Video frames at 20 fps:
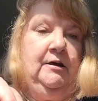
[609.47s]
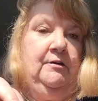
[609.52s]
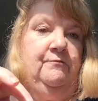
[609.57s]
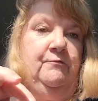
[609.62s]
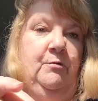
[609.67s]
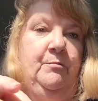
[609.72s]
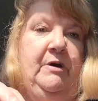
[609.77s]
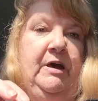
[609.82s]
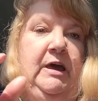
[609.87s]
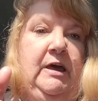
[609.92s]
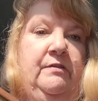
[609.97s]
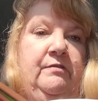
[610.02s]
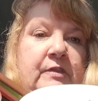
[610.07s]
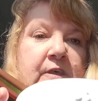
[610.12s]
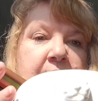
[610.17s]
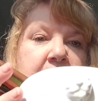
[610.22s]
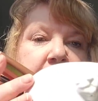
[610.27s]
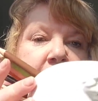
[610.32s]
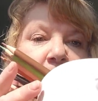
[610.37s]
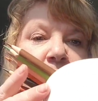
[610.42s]
rubber in
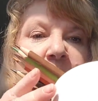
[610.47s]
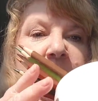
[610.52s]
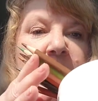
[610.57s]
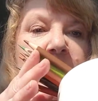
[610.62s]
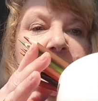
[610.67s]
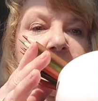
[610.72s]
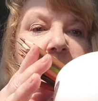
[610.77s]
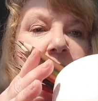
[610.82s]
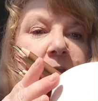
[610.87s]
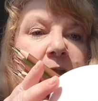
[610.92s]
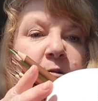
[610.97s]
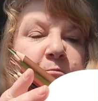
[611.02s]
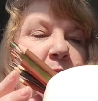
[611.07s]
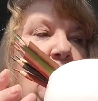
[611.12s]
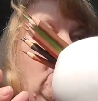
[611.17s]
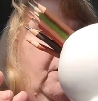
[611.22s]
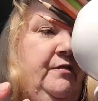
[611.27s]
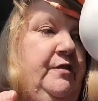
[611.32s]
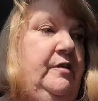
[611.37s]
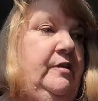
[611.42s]
the little
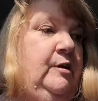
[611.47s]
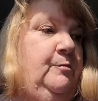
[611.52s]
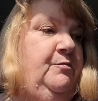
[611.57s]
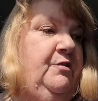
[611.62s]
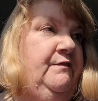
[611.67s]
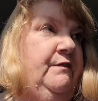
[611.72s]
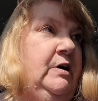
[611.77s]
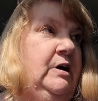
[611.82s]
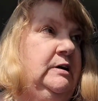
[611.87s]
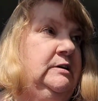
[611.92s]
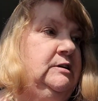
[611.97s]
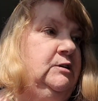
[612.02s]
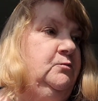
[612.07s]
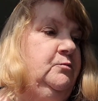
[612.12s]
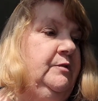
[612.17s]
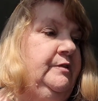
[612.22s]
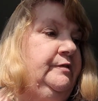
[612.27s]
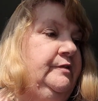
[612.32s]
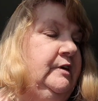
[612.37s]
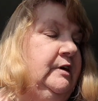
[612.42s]
pot that they provided
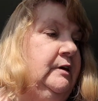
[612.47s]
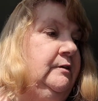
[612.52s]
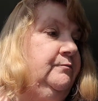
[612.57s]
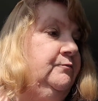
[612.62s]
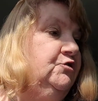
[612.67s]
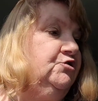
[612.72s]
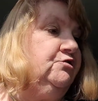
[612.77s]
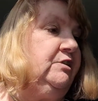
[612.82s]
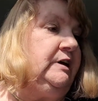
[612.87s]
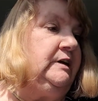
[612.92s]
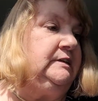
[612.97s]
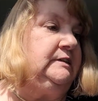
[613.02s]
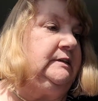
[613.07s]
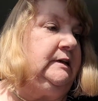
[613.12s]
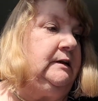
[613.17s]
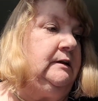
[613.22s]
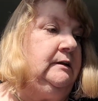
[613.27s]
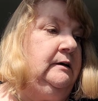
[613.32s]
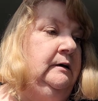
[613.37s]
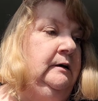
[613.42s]
with the drinks
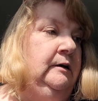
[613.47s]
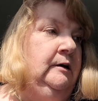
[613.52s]
in.